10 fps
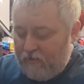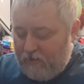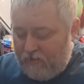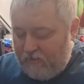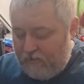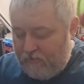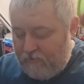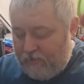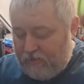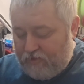And then you
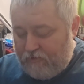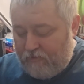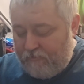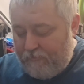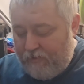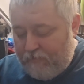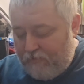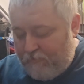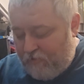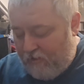make sure you be able
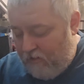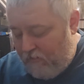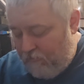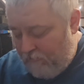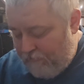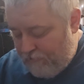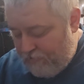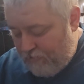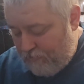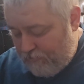to put all the
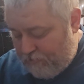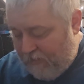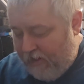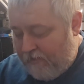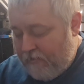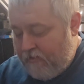screws back.